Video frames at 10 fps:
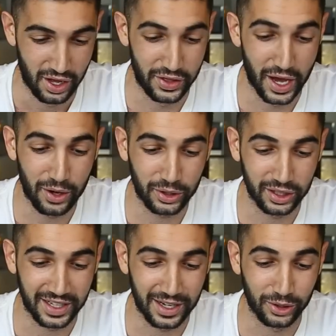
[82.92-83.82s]
The
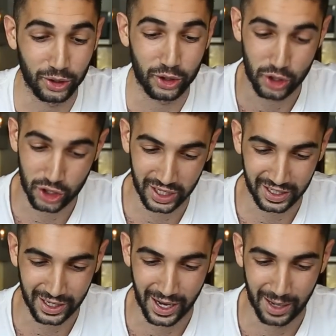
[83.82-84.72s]
owner, Daniel
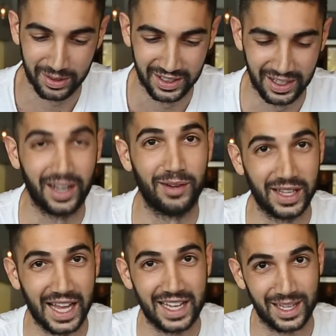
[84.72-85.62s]
Shitcob, uh,
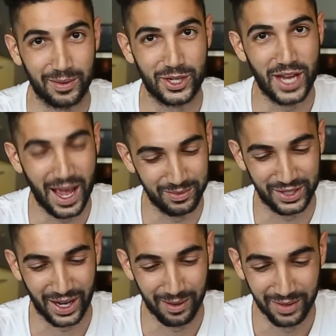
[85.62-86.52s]
my last name is
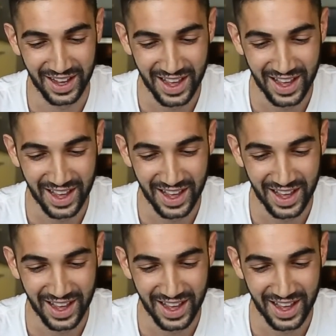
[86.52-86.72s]
Shemtob,